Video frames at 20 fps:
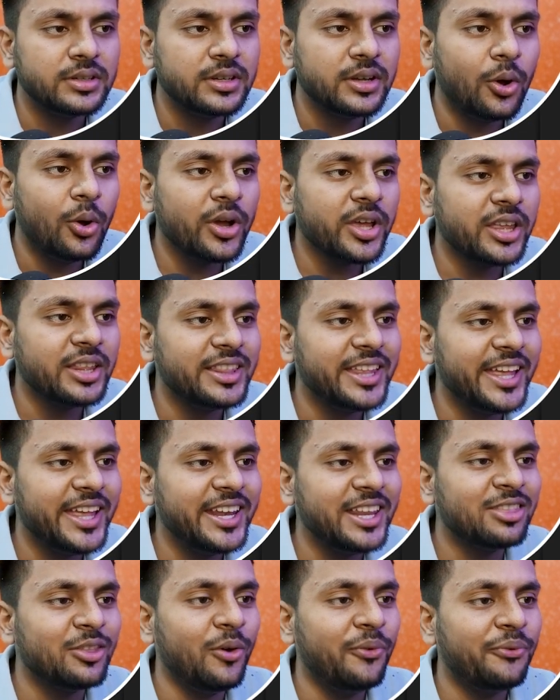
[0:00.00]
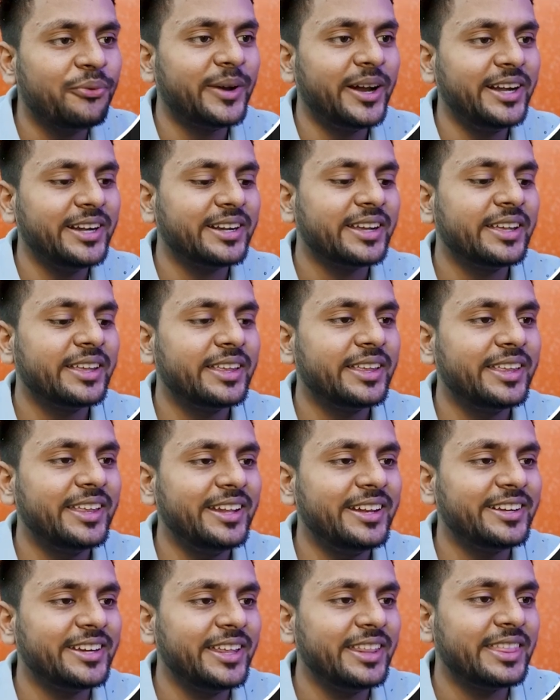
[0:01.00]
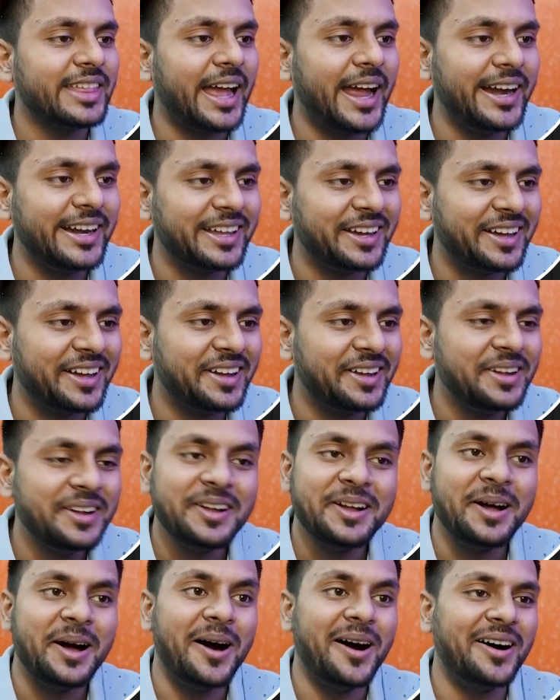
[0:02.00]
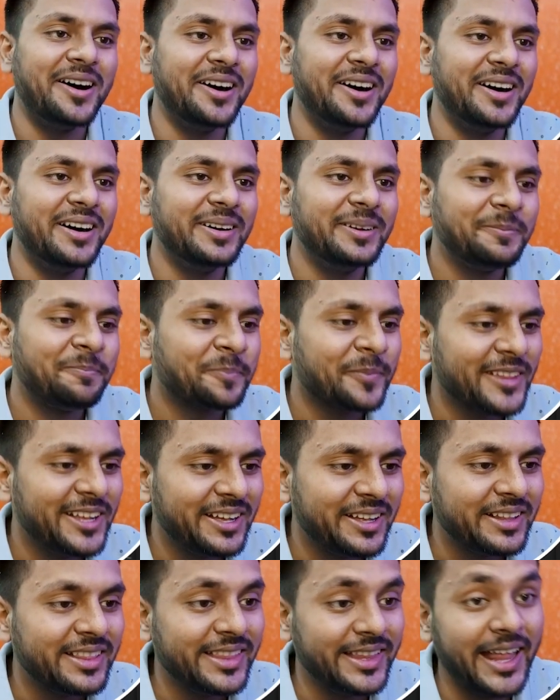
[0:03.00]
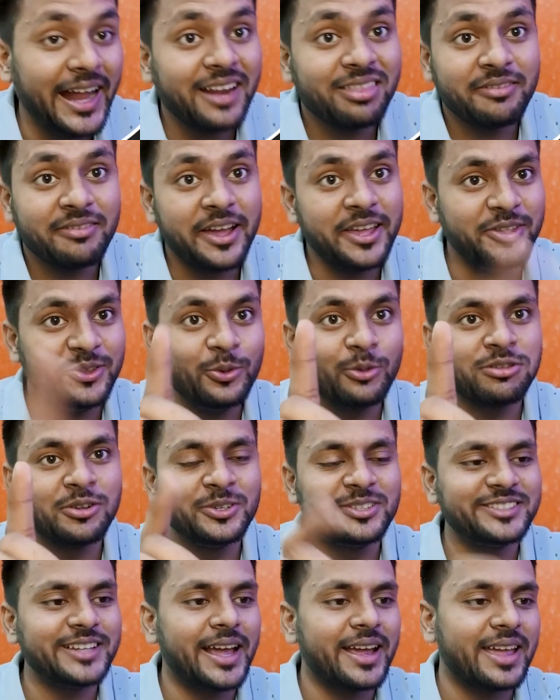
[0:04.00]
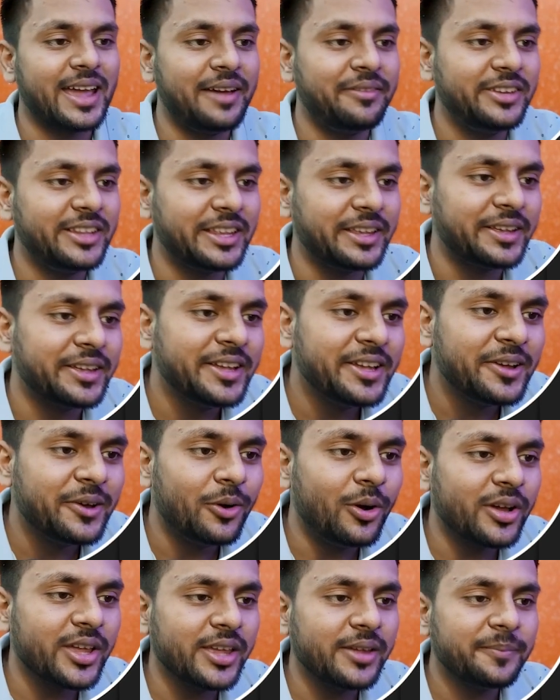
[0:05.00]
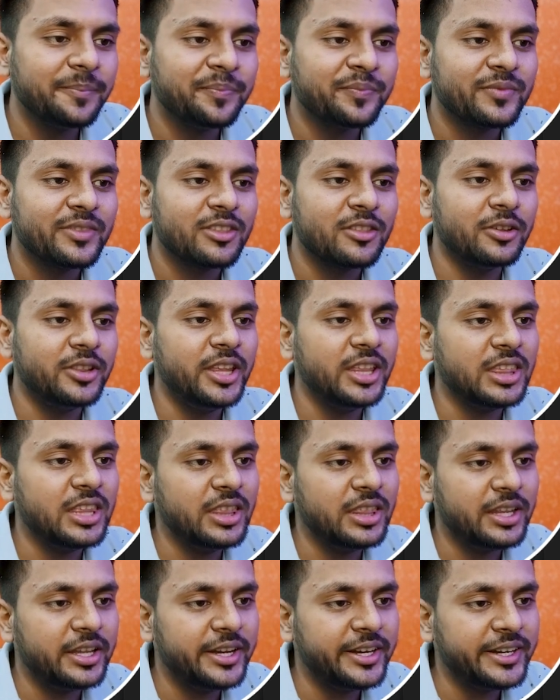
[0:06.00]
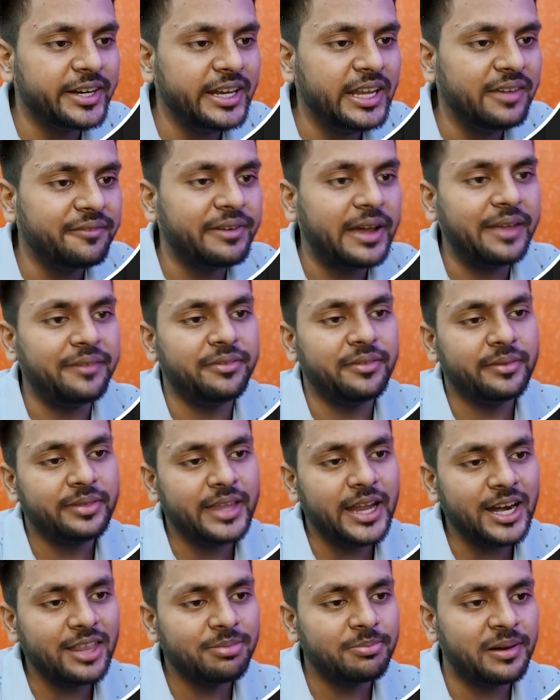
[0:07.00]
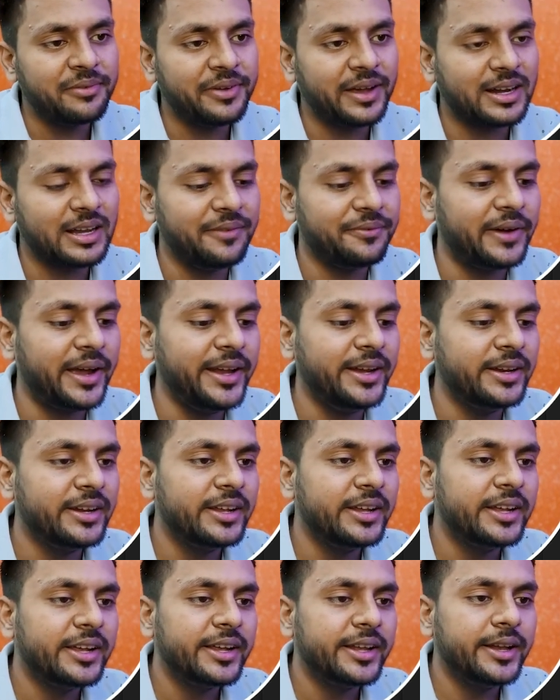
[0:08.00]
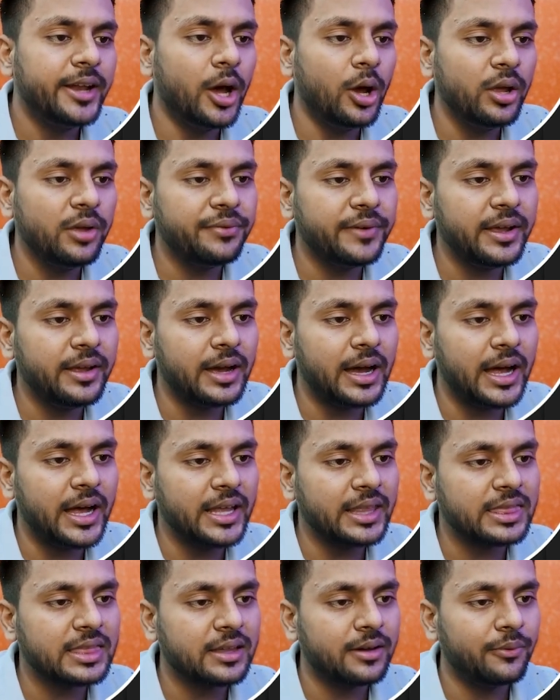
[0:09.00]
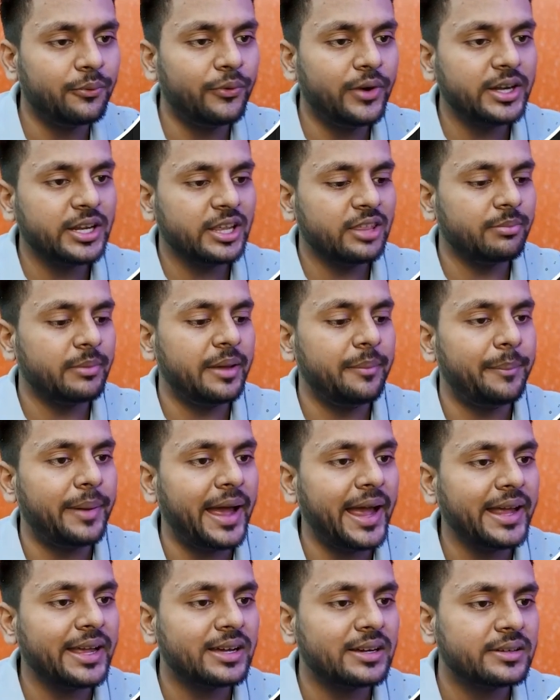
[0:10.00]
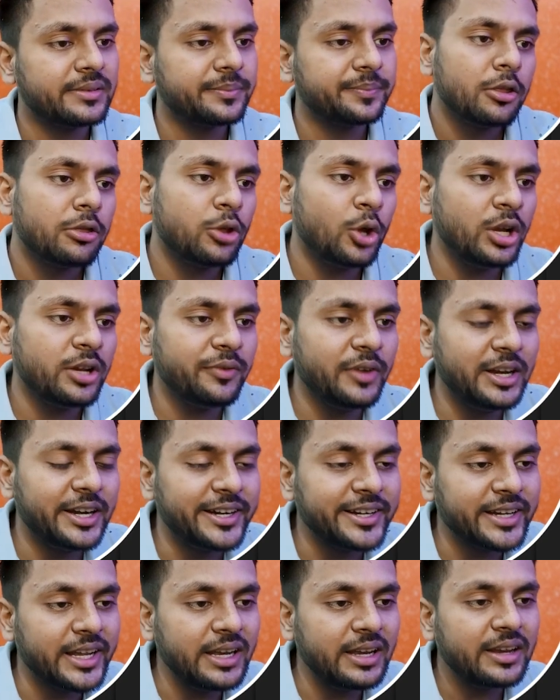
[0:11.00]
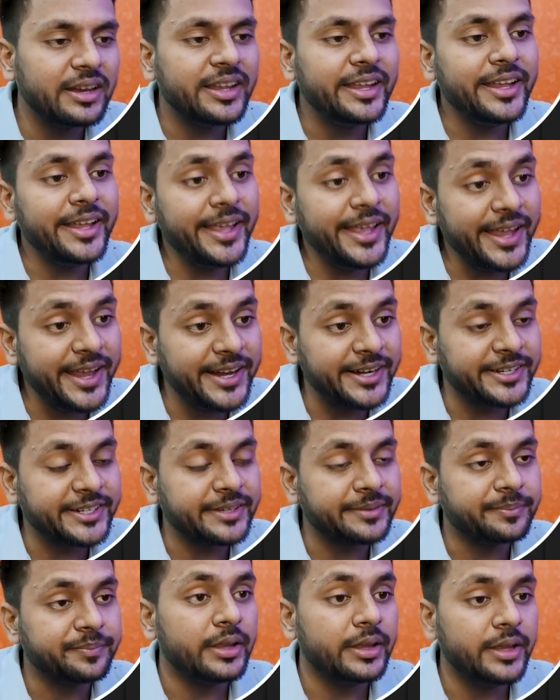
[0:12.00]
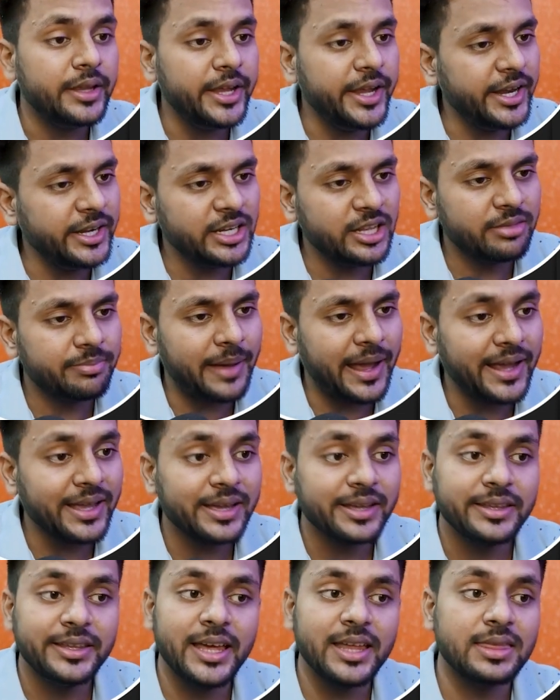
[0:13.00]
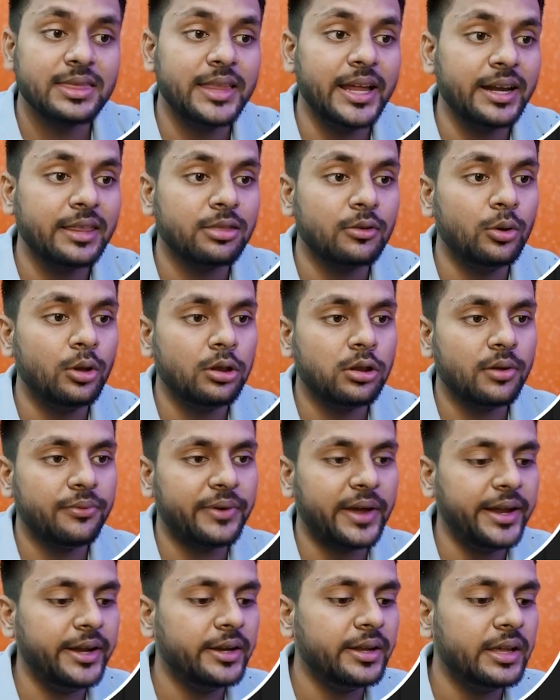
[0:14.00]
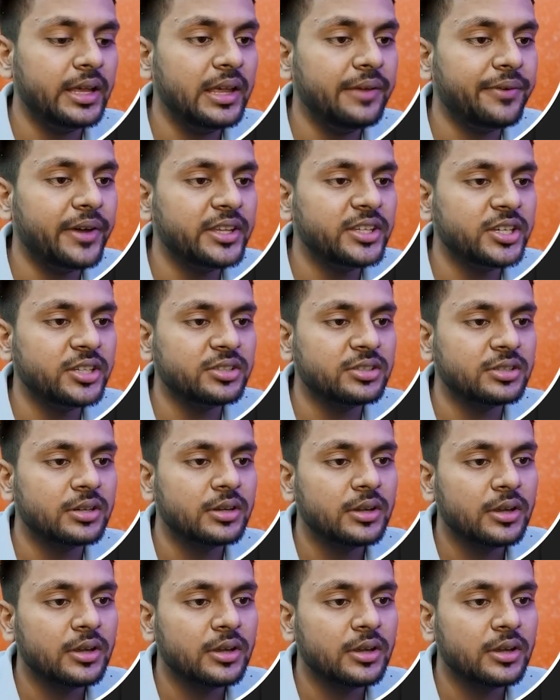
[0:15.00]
Okay, there is no front, it is head. That's why you should check everything. Okay, so this is returning 5. That's perfectly fine. Now if I ask what is my back, so it will return 8. 8 is back. Yes, that's also fine. If I just